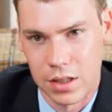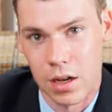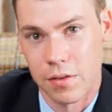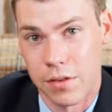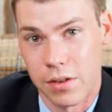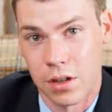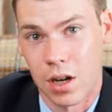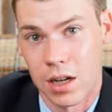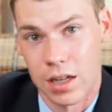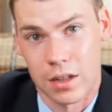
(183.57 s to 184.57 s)

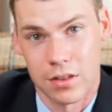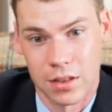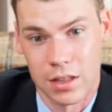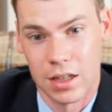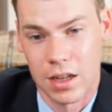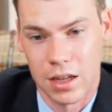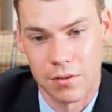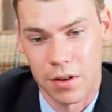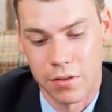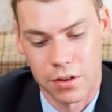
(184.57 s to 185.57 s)
9500iX and the
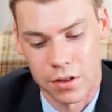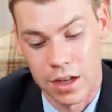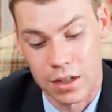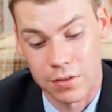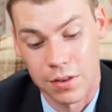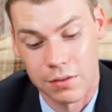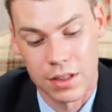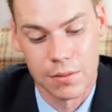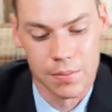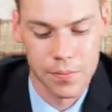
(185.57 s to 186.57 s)
8500 X50.